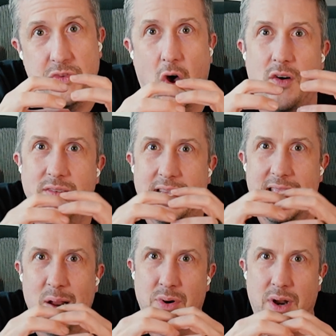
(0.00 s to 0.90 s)
solving
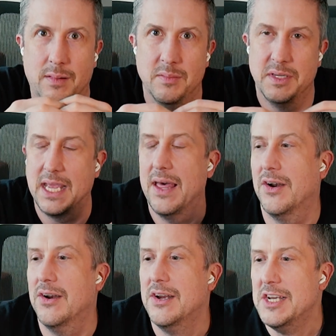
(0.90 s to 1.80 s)
that problem
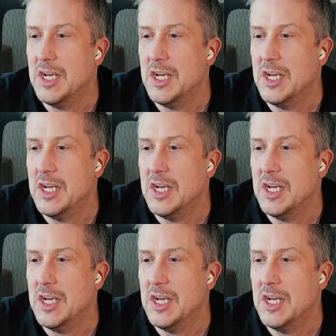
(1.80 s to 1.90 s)
together.